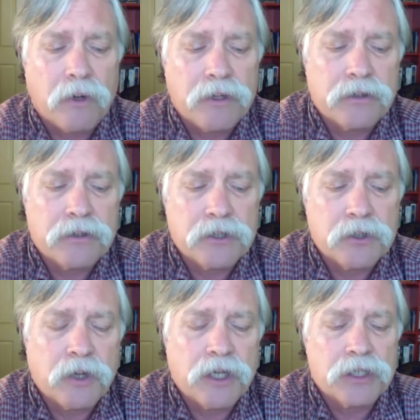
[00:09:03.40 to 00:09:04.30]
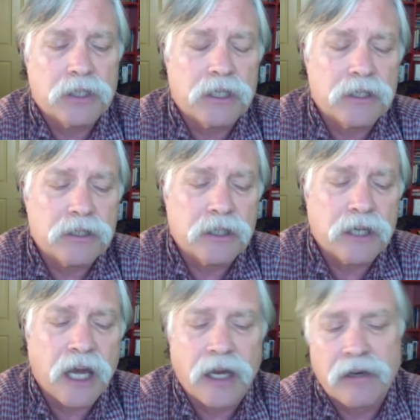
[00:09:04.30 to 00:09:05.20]
situation is and
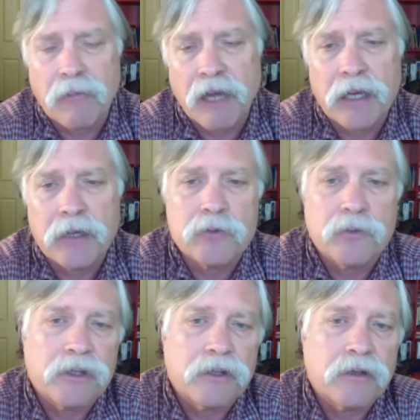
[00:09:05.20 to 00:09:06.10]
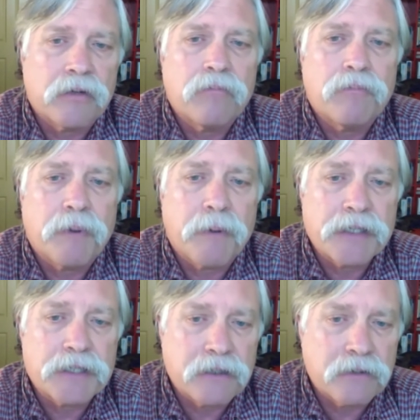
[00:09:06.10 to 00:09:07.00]
how to manage with the
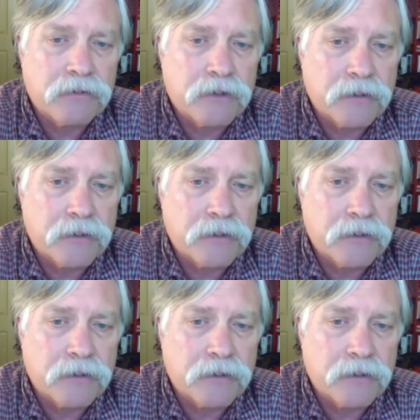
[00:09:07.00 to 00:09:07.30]
positive